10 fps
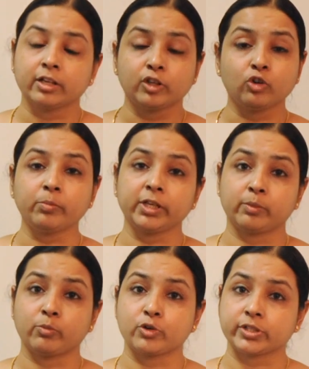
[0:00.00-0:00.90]
Human
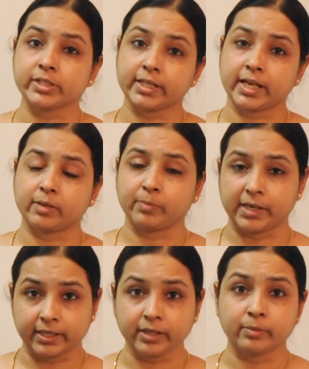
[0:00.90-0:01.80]
emotions can
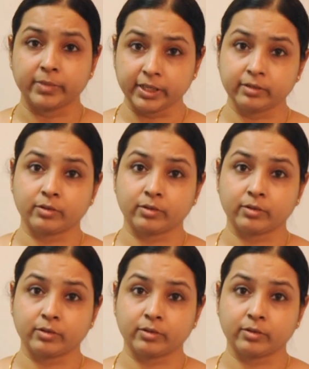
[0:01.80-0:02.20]
play a big